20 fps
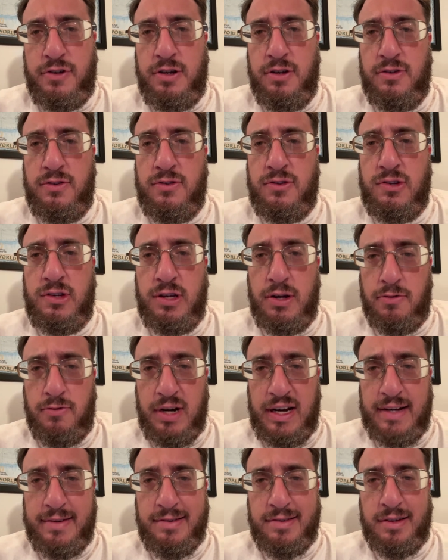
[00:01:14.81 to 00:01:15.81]
to
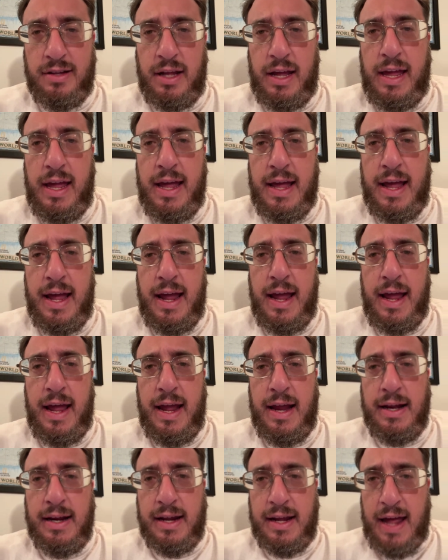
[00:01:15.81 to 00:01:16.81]
seriously
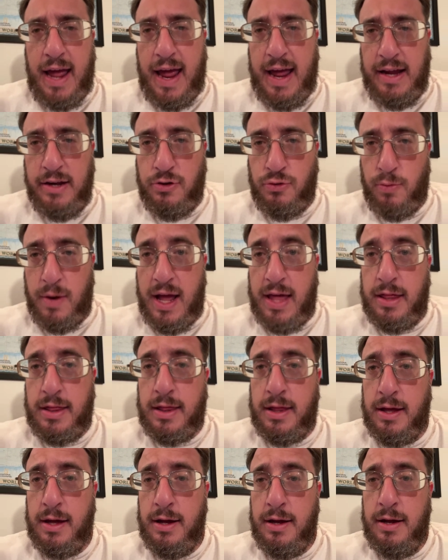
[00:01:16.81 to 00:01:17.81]
engage with